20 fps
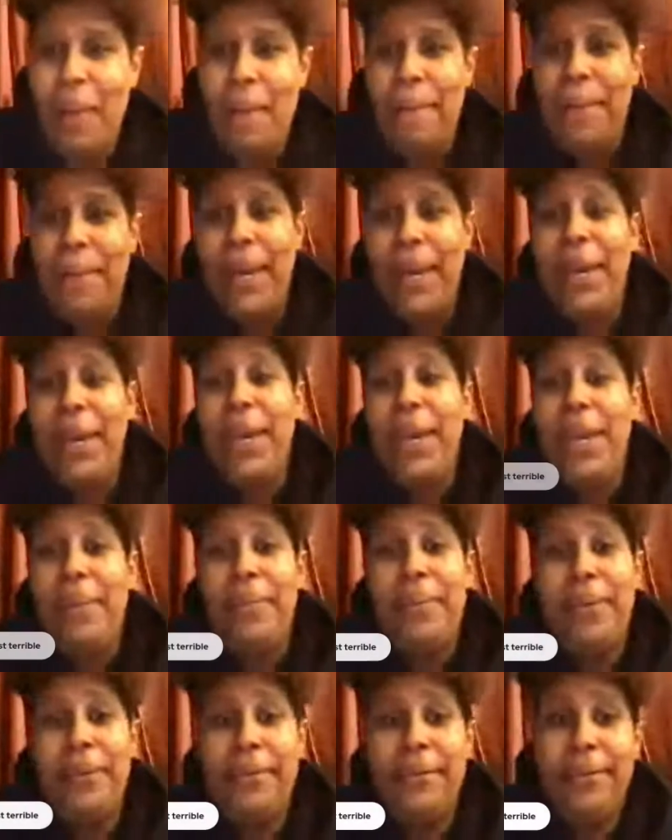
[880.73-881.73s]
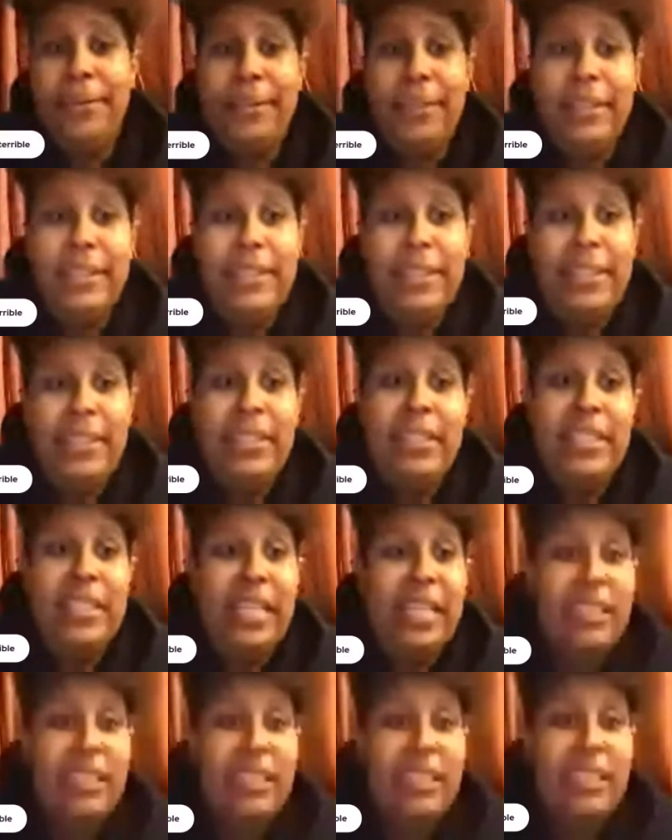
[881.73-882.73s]
Baby? And
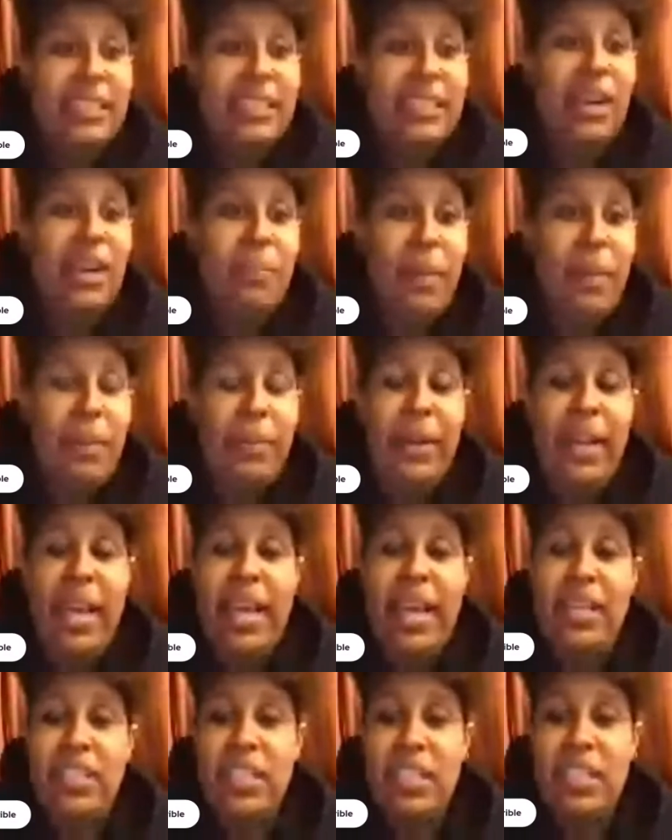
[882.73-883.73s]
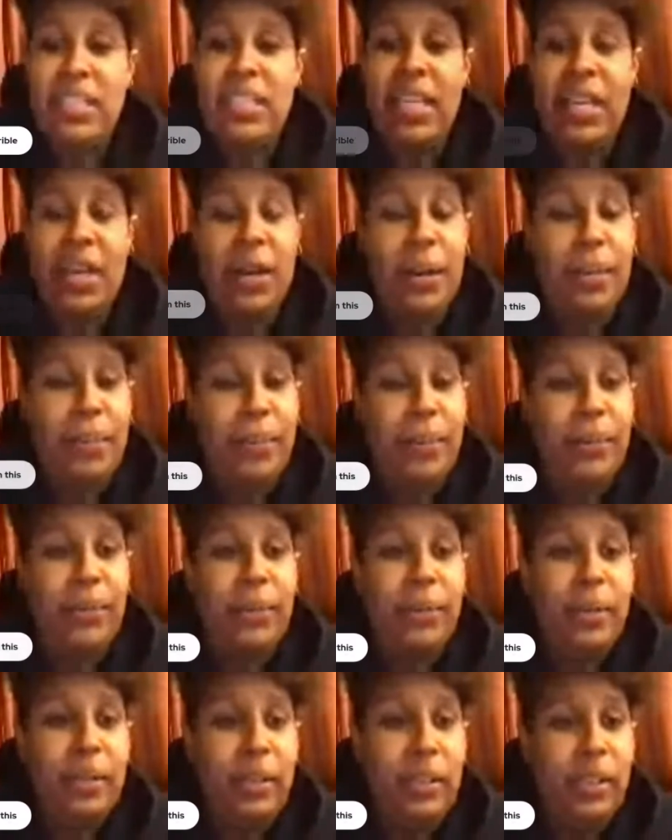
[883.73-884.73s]
then it says, I remember that. Just terrible.
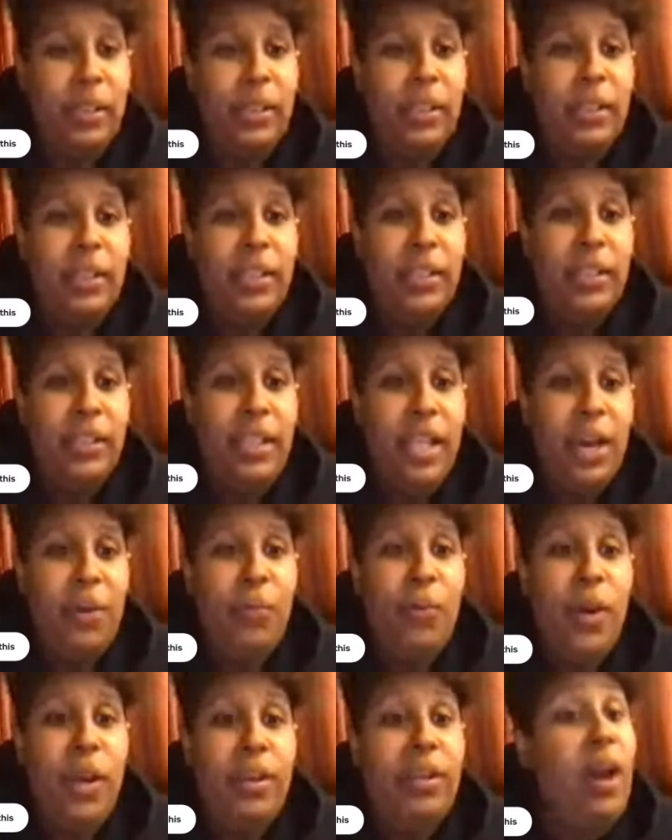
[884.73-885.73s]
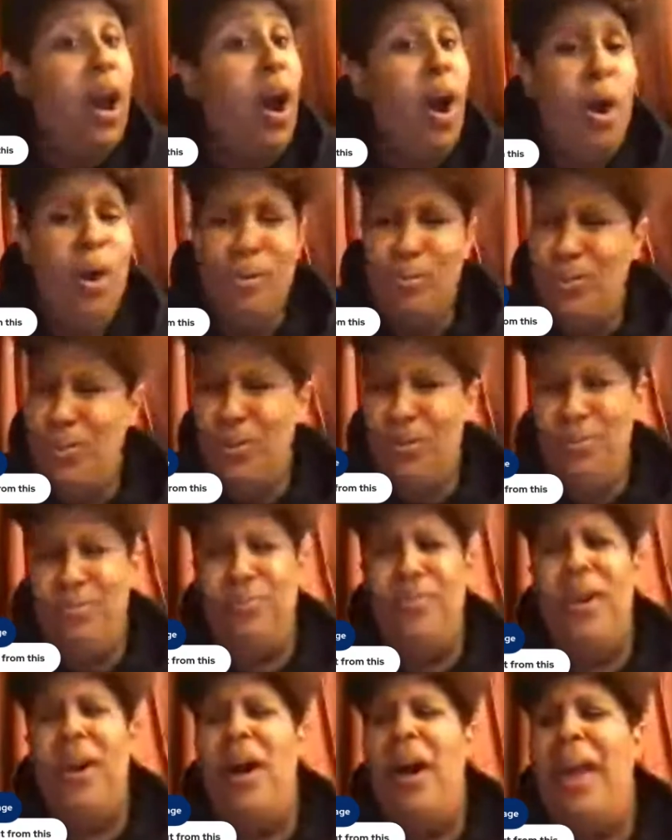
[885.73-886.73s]

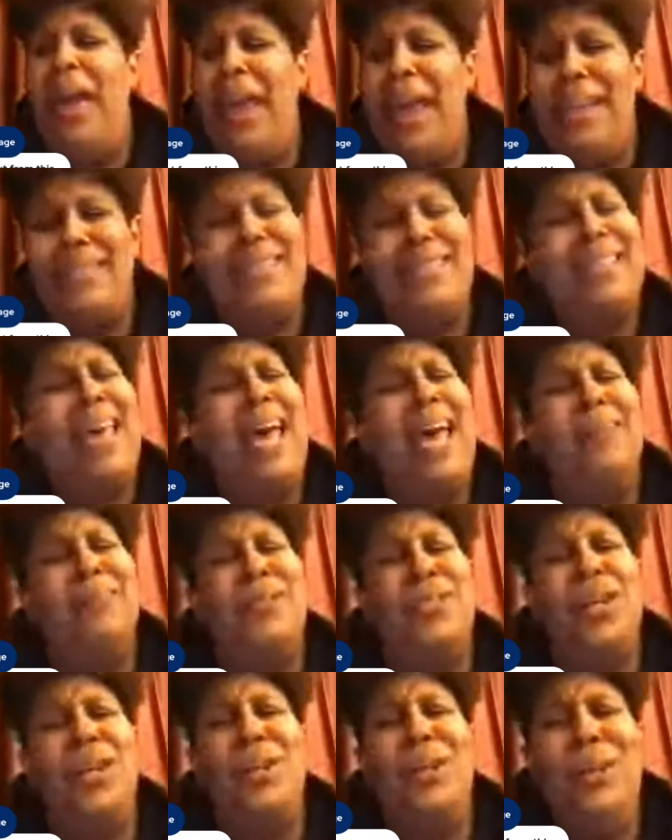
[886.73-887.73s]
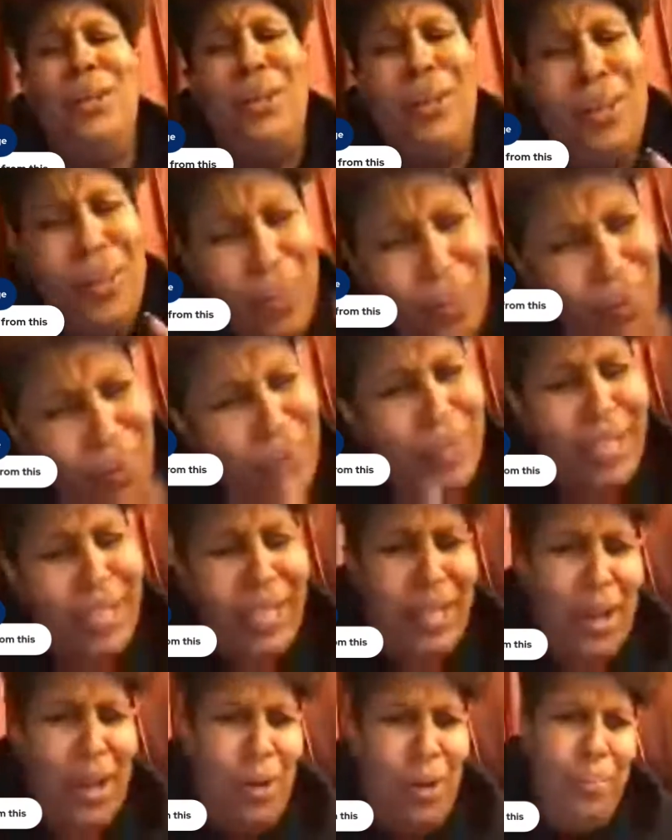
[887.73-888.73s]
It's absolutely
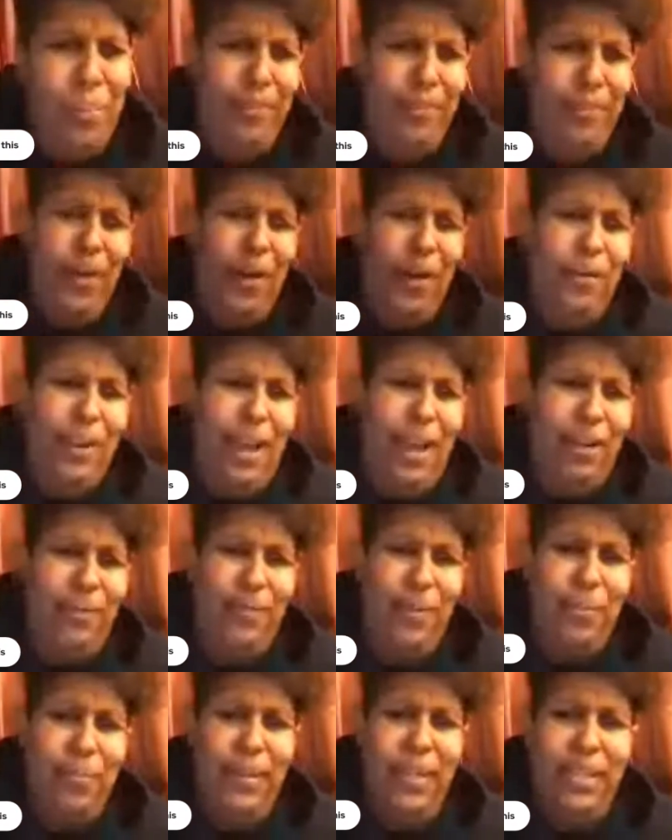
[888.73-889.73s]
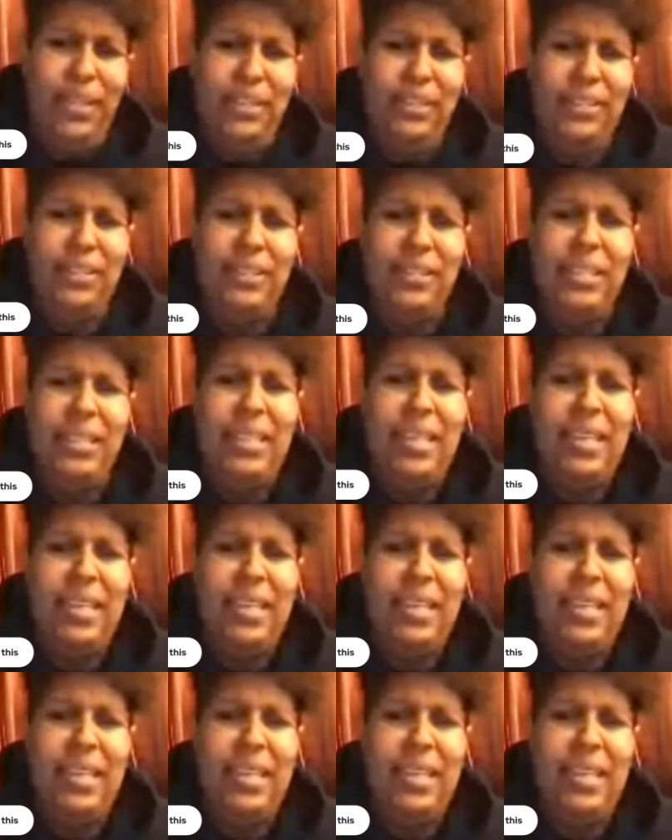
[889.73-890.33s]
gonna be fallout from this.